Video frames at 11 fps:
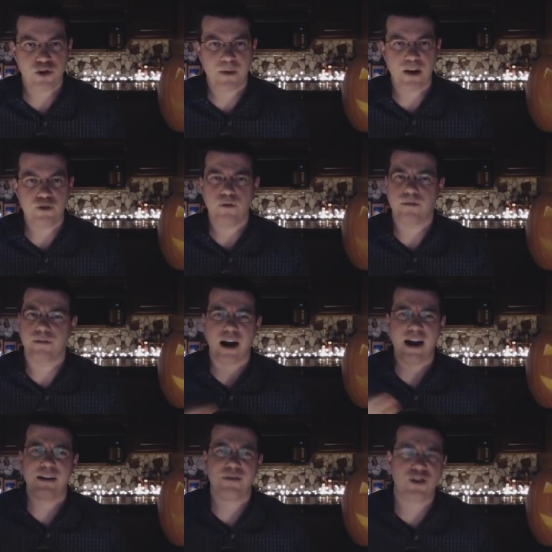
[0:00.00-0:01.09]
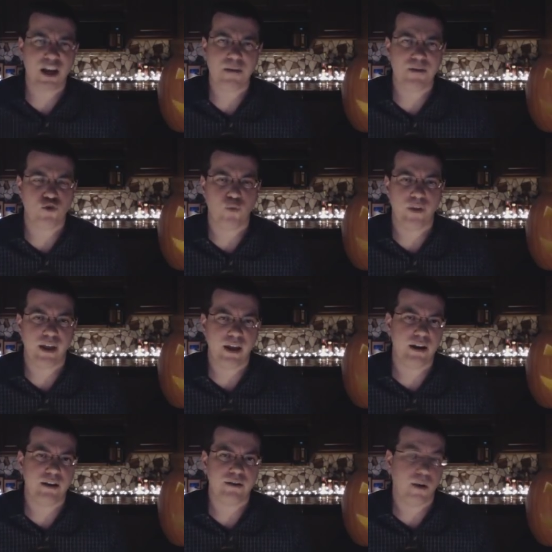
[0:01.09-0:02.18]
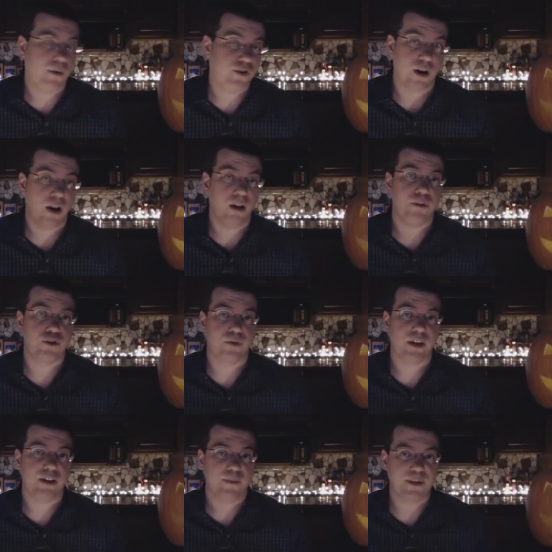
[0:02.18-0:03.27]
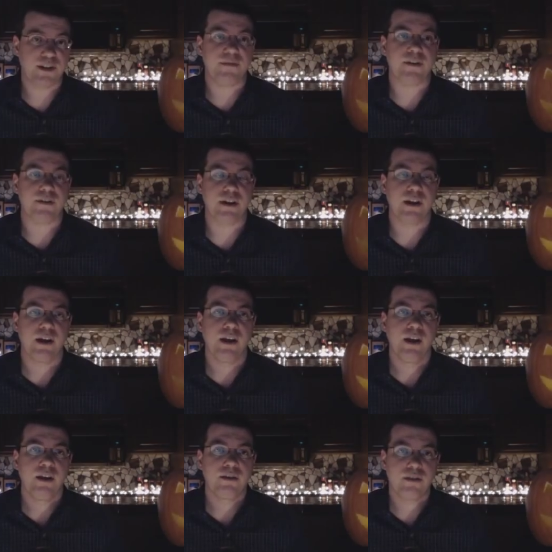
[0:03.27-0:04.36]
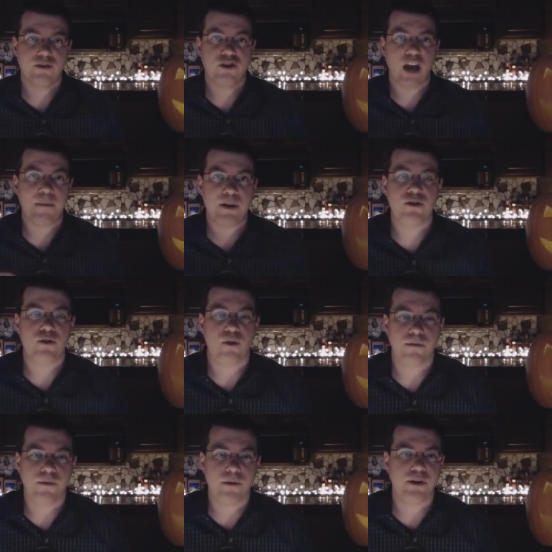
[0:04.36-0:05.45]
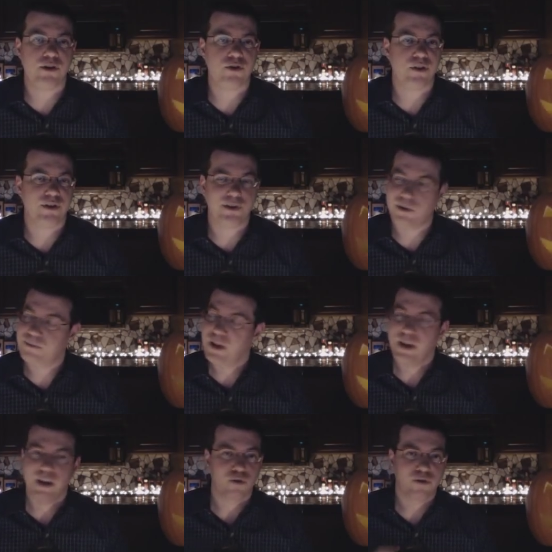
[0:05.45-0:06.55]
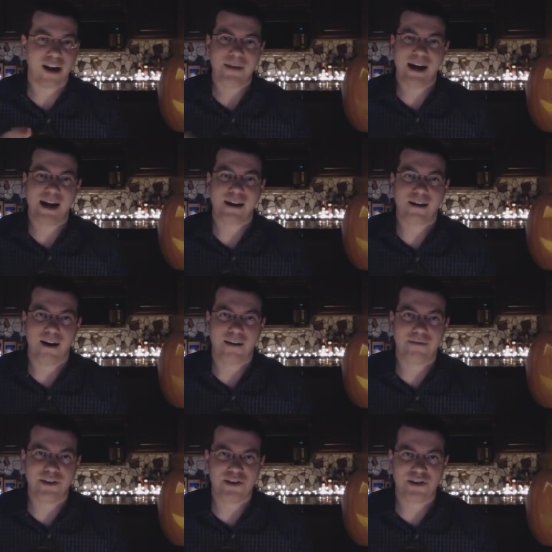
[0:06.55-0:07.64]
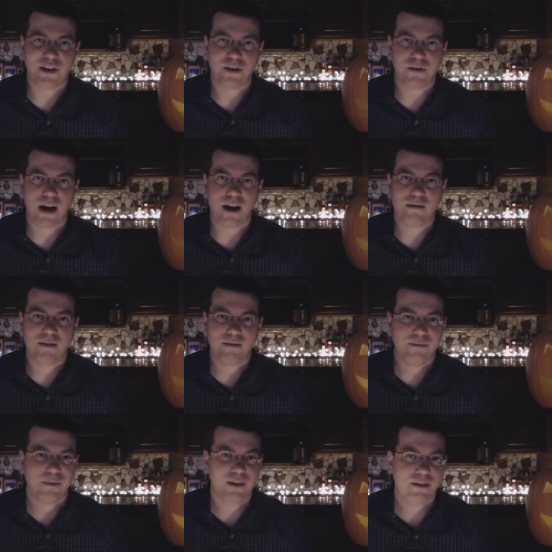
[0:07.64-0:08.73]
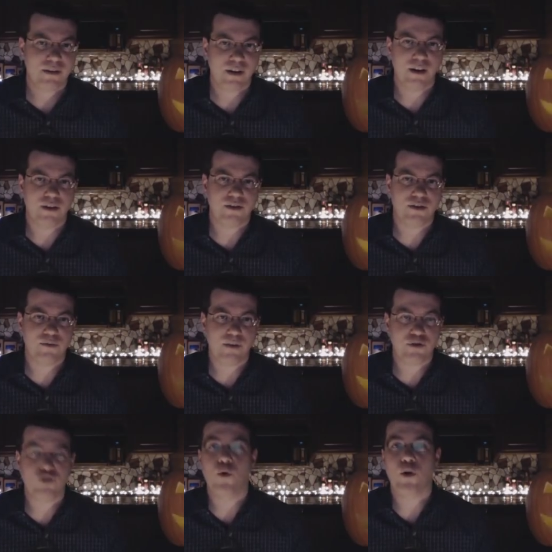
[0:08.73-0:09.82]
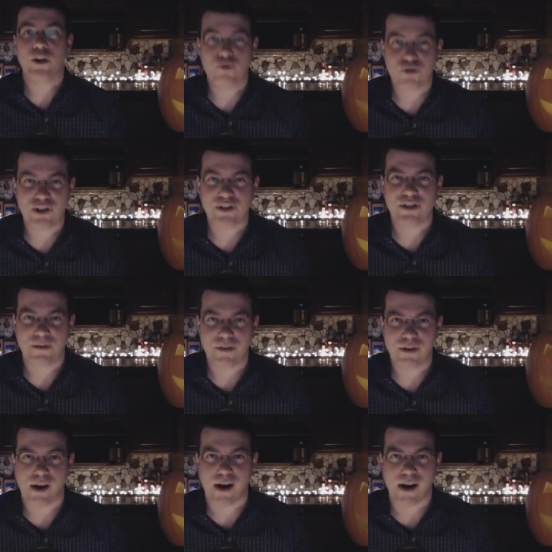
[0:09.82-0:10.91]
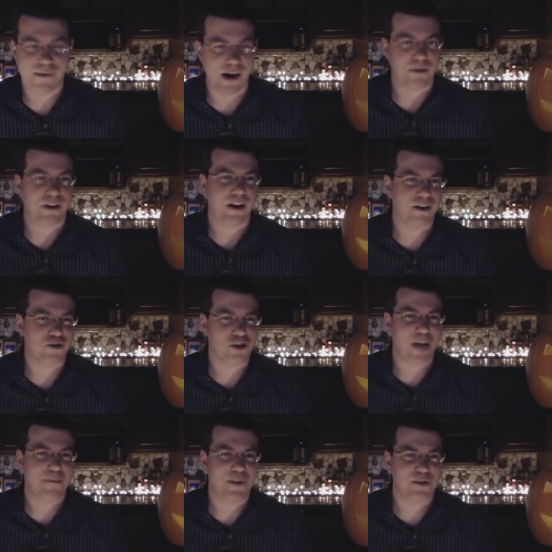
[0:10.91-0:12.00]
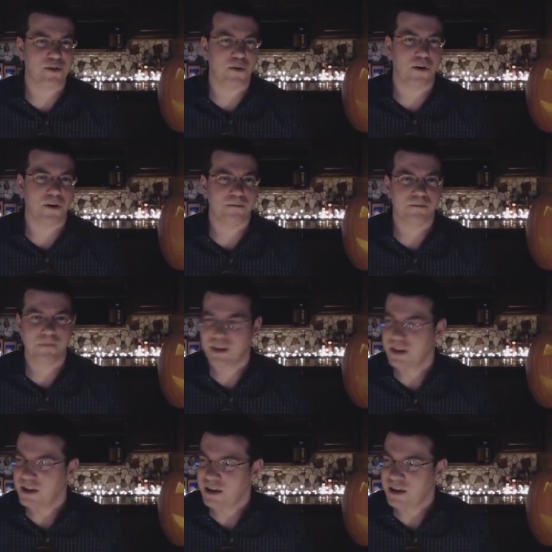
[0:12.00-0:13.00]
and respond to a variety of statements within it, almost all of which relate specifically to the Japanese horror film industry. So grab a hot coffee and stick around because we have some more interesting stuff to talk about regarding Japanese horror.